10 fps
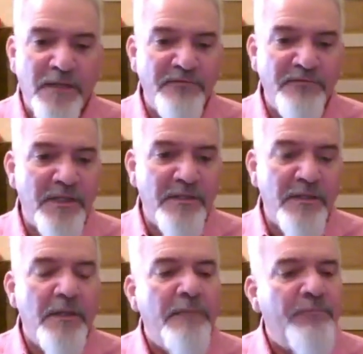I've said,
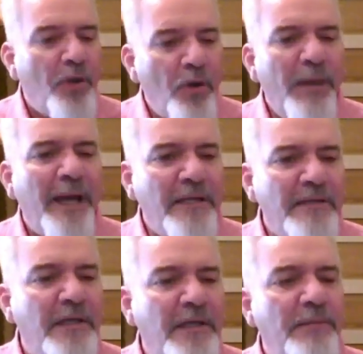go back
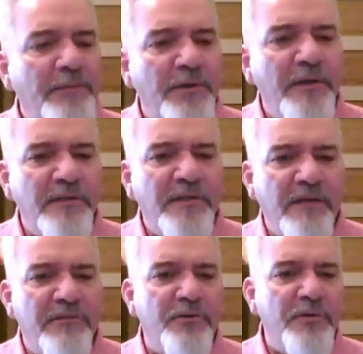and tell them you're going to
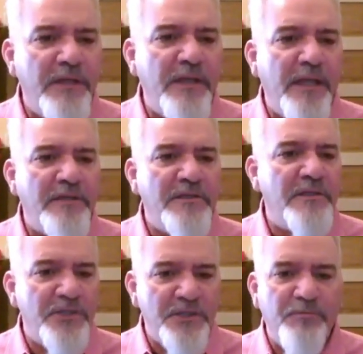take 30 days
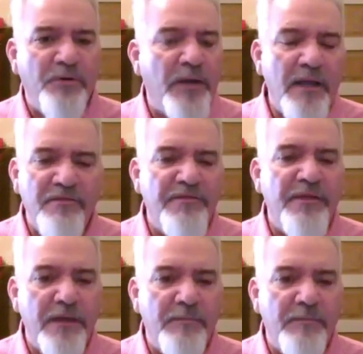to just pray and
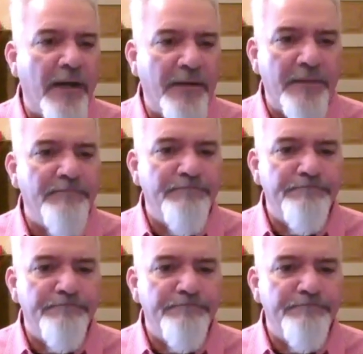think about it.